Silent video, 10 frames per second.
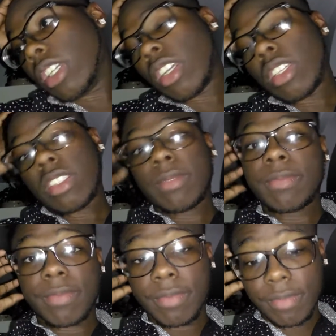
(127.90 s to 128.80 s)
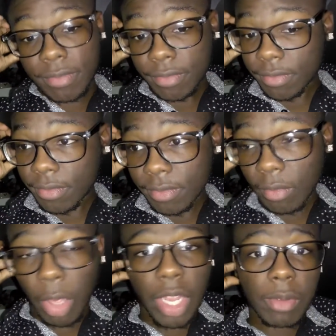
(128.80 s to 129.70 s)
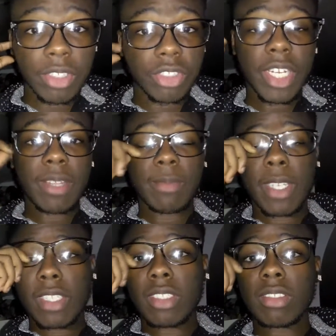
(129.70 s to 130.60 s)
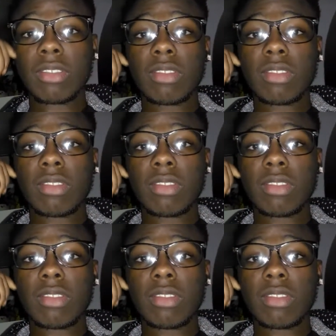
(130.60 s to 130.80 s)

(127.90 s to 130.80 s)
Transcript: Um, my day was straight, man.